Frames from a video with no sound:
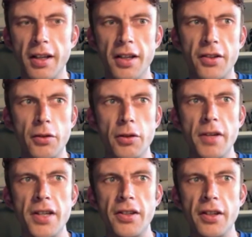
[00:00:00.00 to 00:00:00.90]
it's only
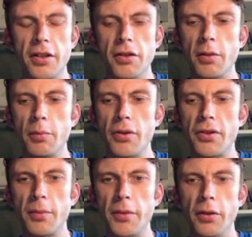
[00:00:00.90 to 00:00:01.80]
recently you can
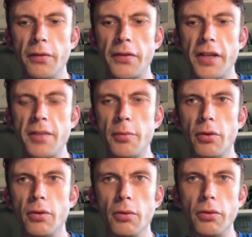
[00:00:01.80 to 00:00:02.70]
put something on
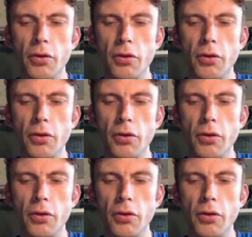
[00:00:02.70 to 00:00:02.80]
Facebook or